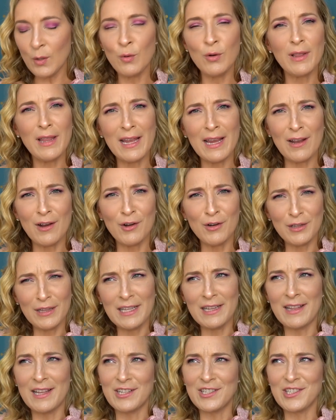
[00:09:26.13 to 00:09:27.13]
Or like an
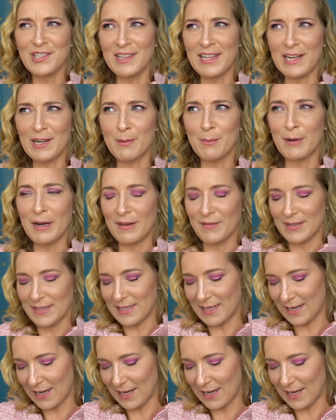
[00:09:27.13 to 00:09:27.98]
early lunch, later breakfast,